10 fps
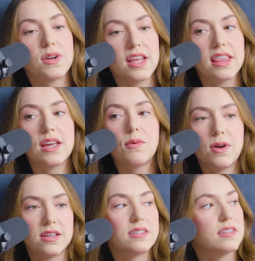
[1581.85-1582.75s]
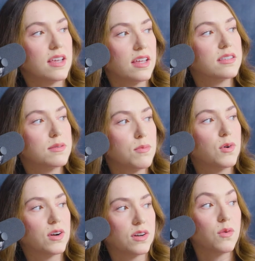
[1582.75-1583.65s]
one I think it's
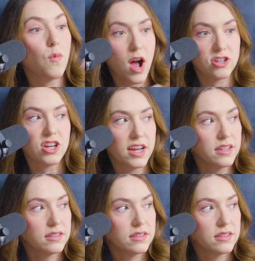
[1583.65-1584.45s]
more watching.